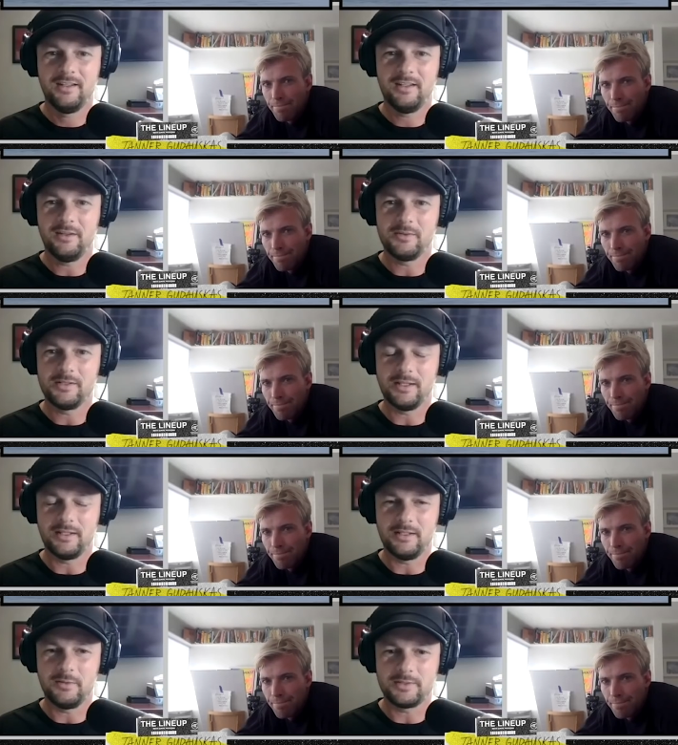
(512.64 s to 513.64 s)
Speaker 1: he
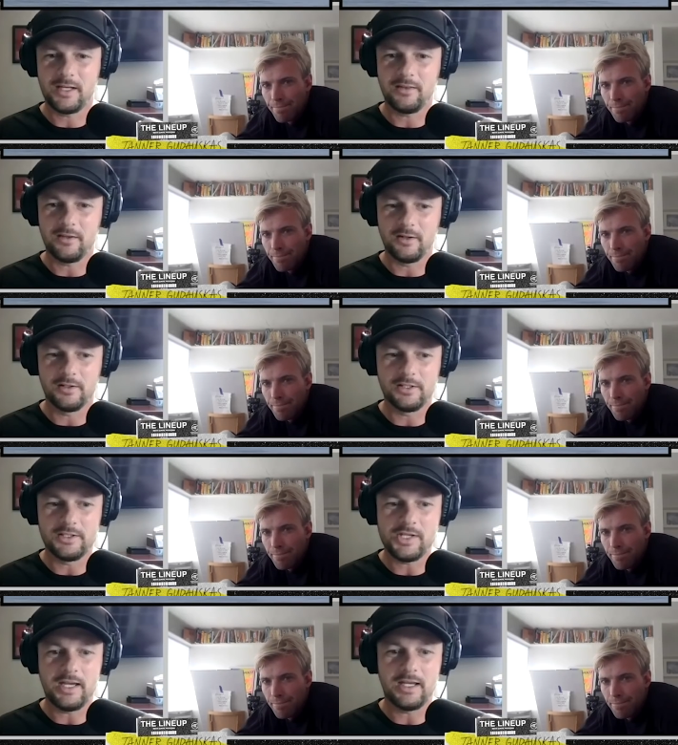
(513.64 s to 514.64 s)
was kind of the
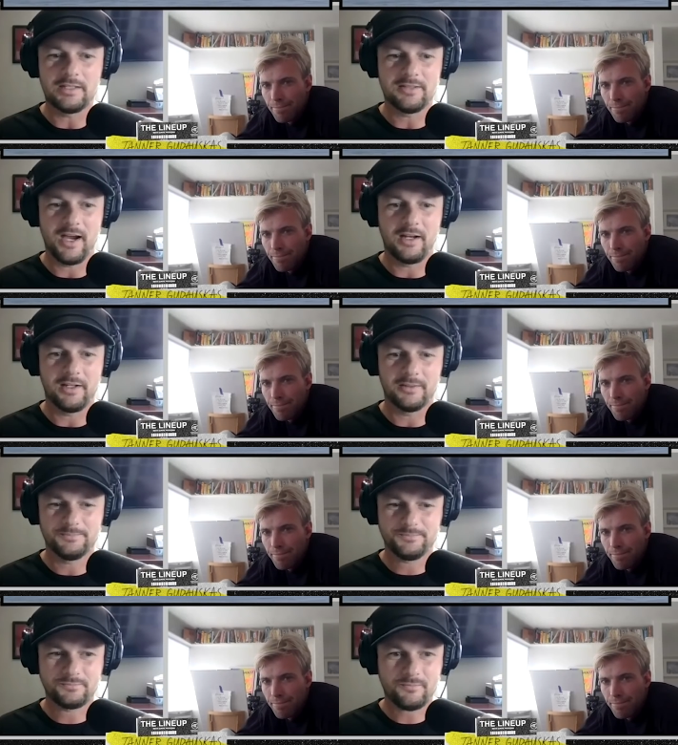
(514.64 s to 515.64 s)
early JS
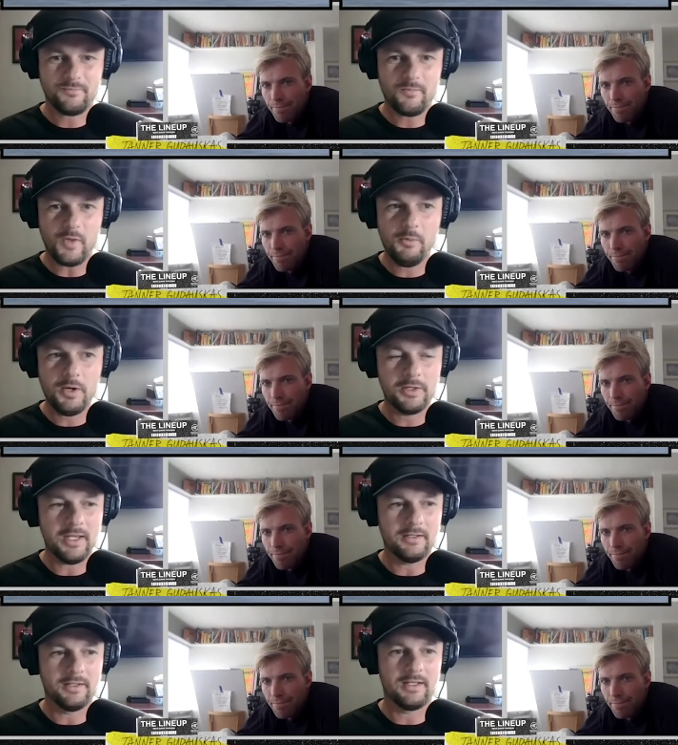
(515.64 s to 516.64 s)
rider. I remember
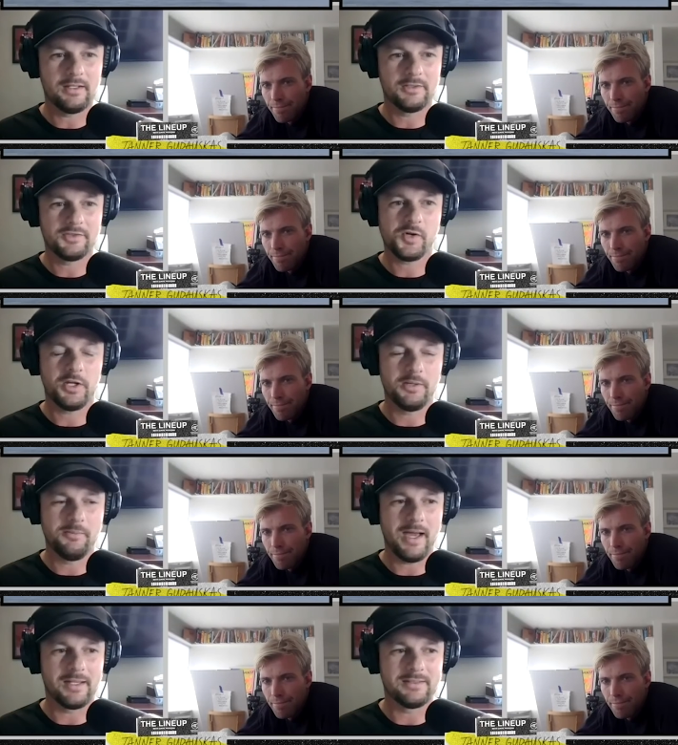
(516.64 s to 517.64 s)
getting like
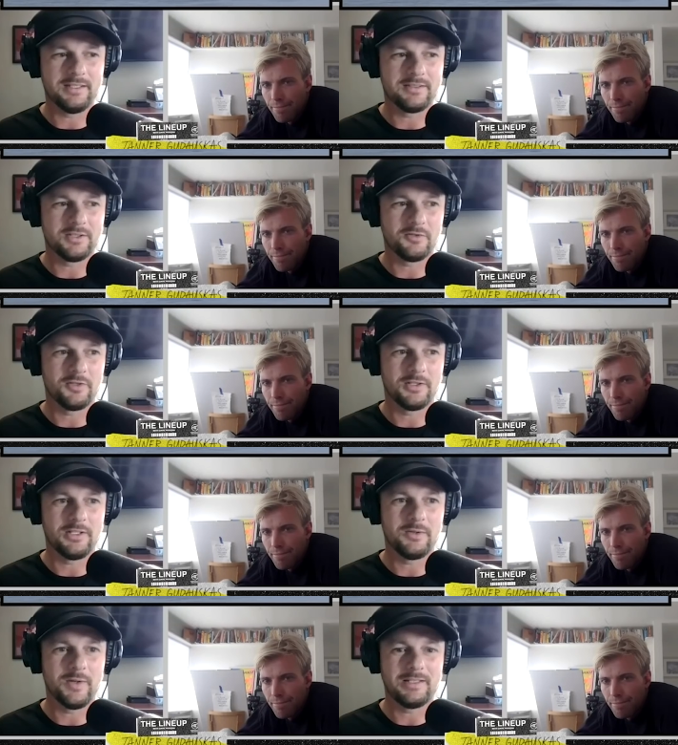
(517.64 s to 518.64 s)
Australian magazines over in
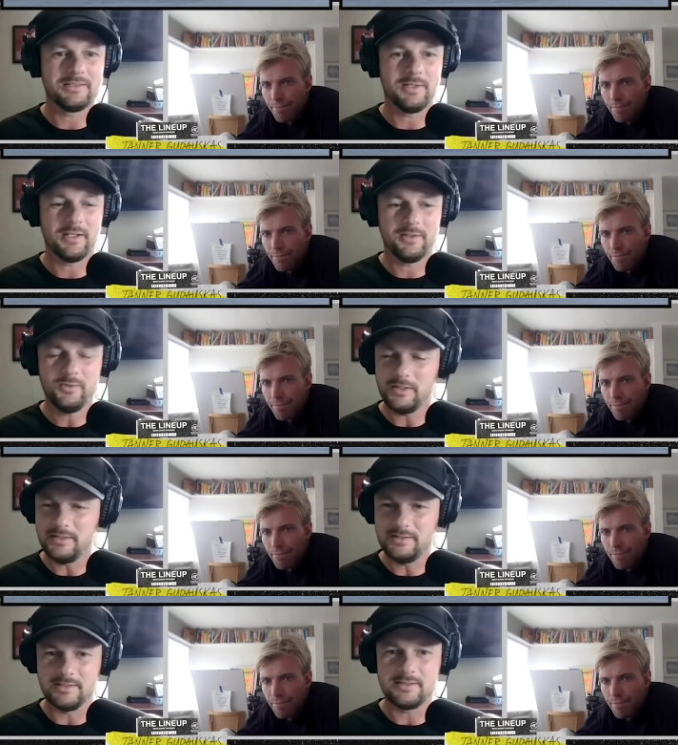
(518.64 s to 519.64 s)
the US and being like, who
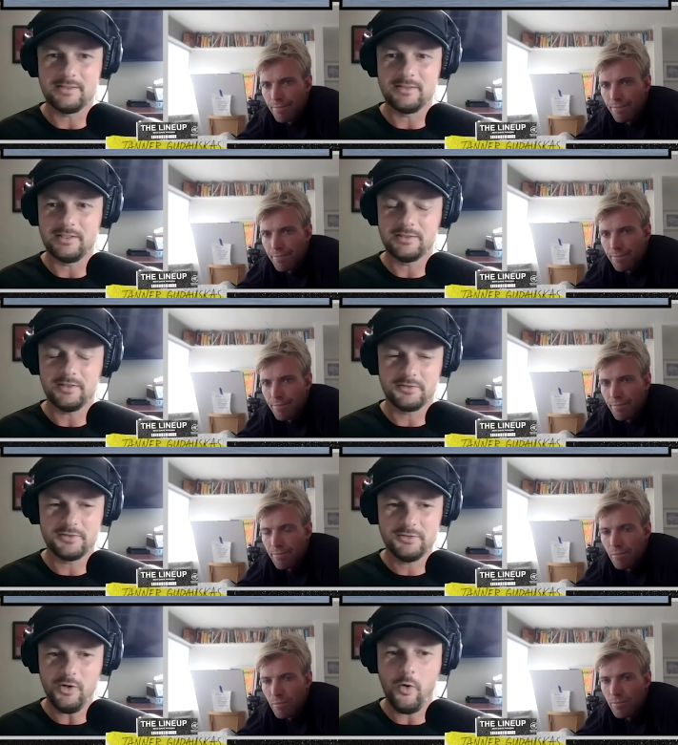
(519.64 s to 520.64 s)
is this dude? He surfs
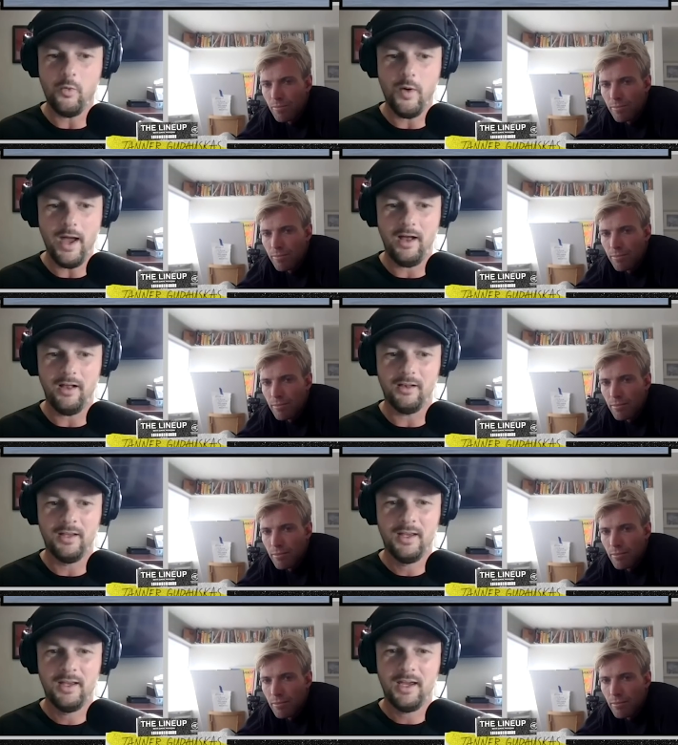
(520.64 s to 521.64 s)
so
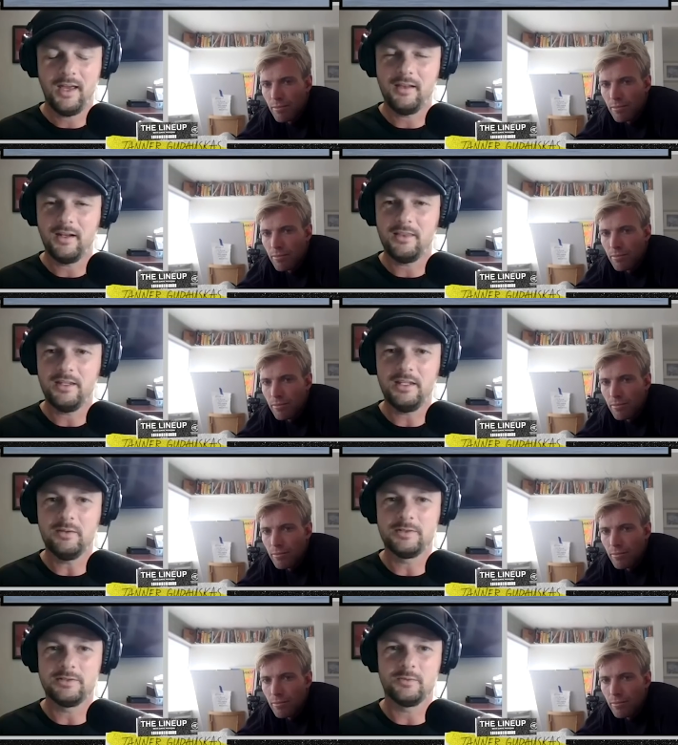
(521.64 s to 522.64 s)
well. And then I think
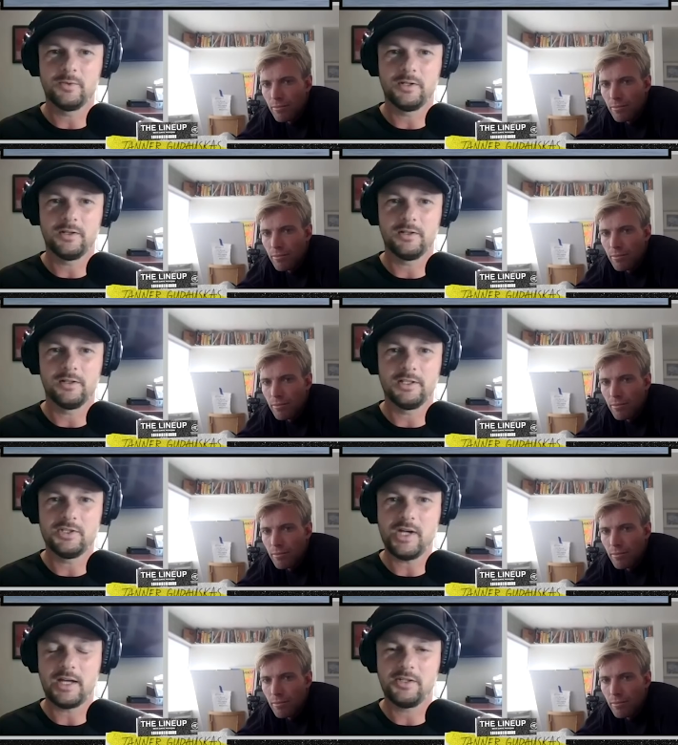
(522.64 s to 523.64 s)
he was in one of the
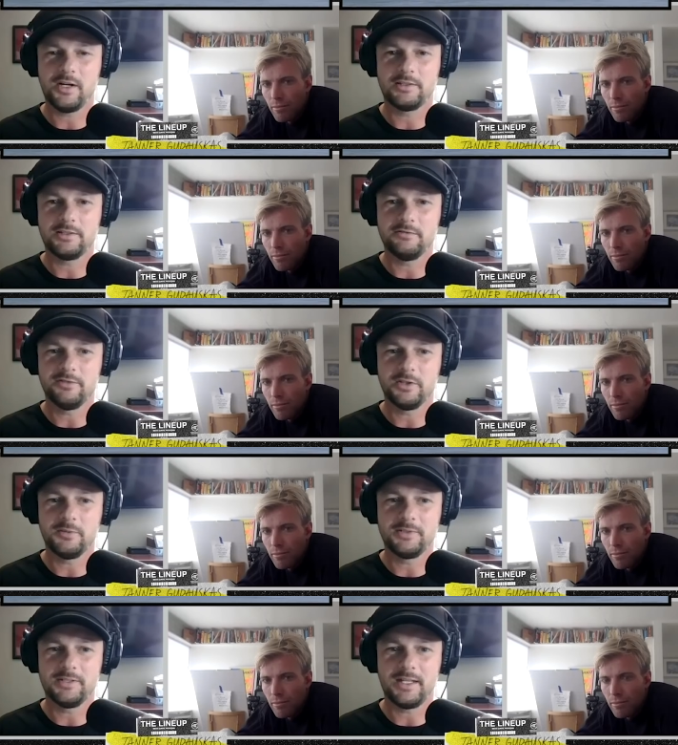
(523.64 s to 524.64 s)
early Jack Johnson
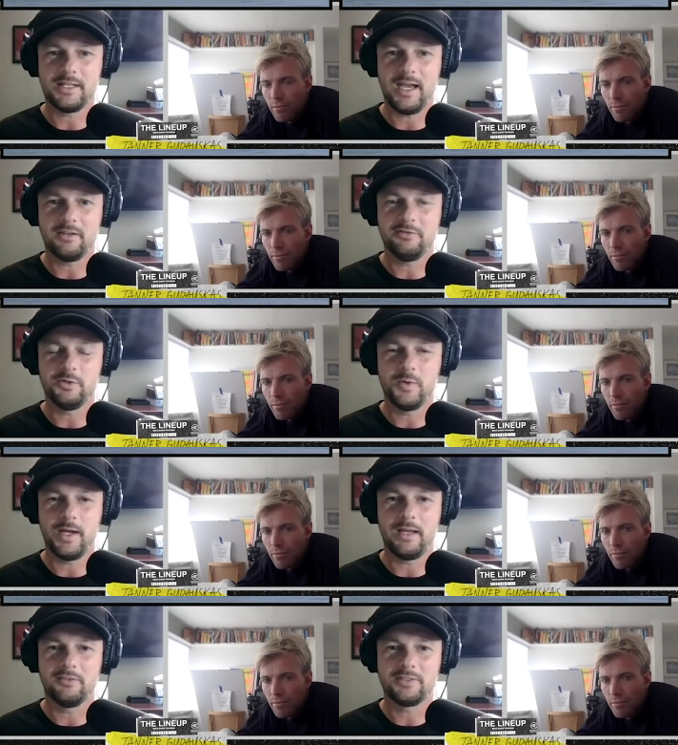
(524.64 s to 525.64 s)
films and like had a few
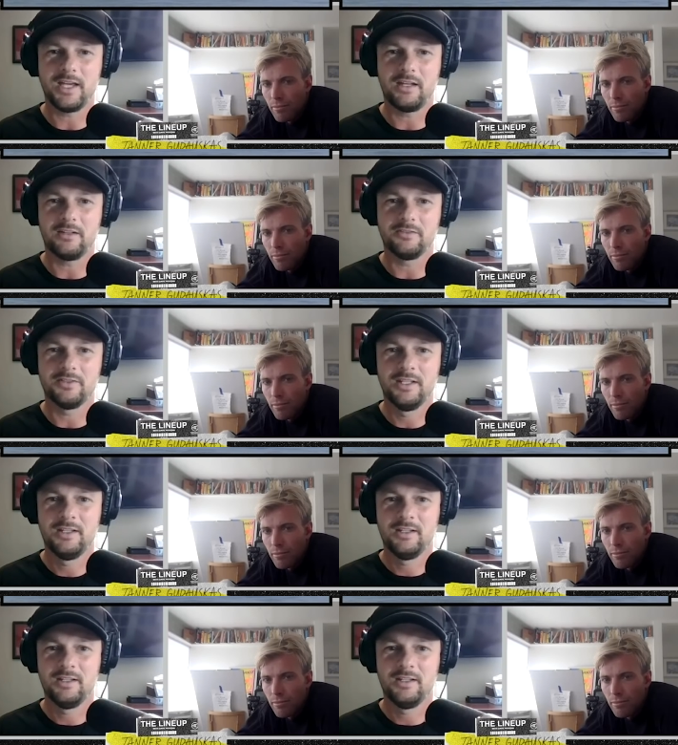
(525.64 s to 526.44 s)
waves kind of.